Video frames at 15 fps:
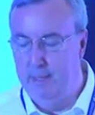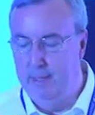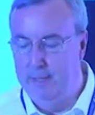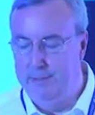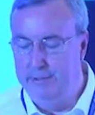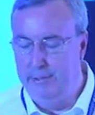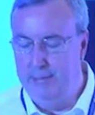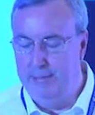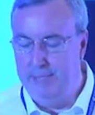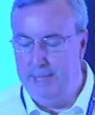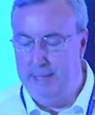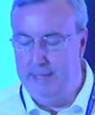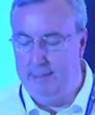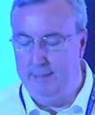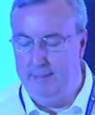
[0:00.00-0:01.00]

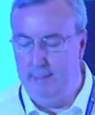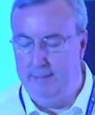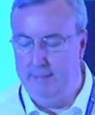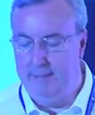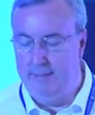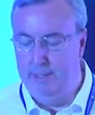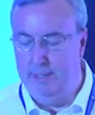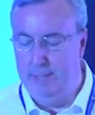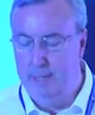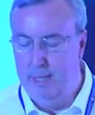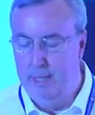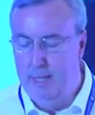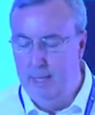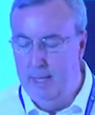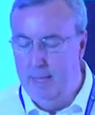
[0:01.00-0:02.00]
2% on average.
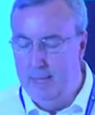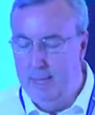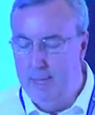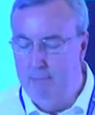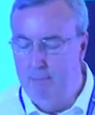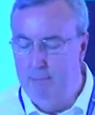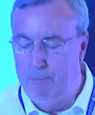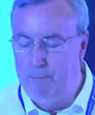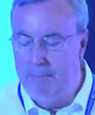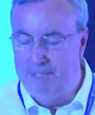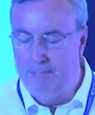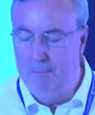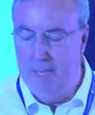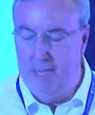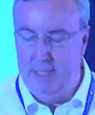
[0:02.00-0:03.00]
But it's
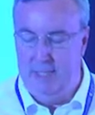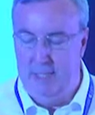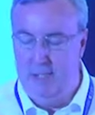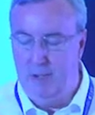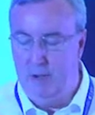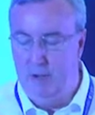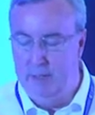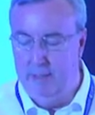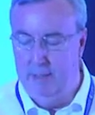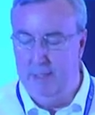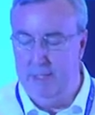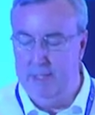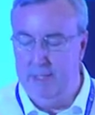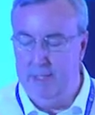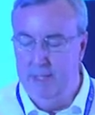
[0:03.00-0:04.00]
the emerging
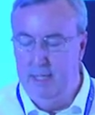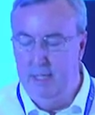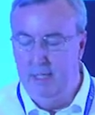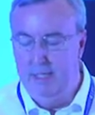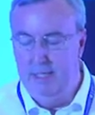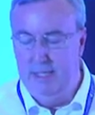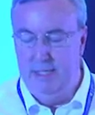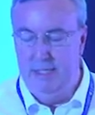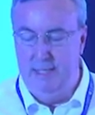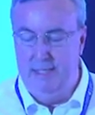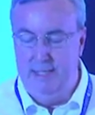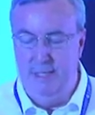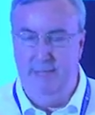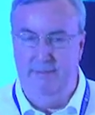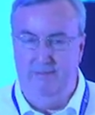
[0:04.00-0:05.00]
economies that
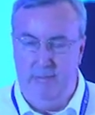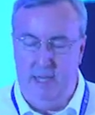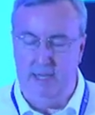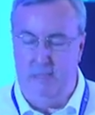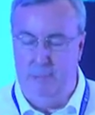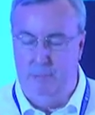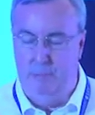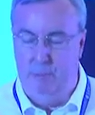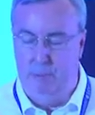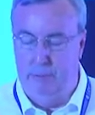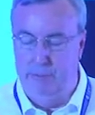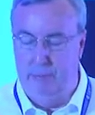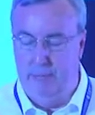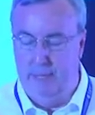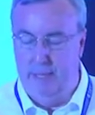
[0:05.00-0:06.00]
see the faster
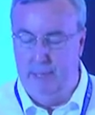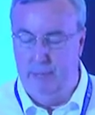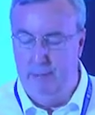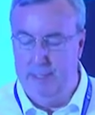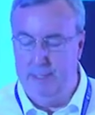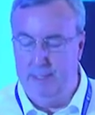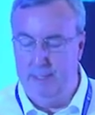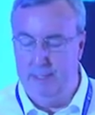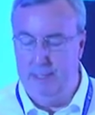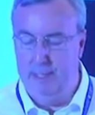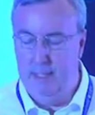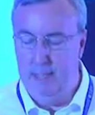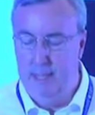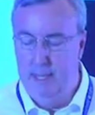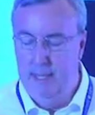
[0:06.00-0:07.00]
proportional
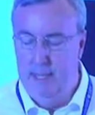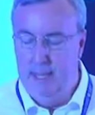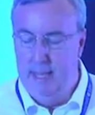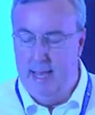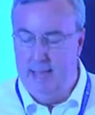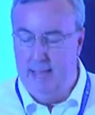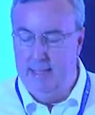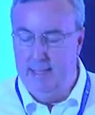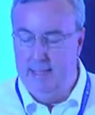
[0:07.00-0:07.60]
increases. And in the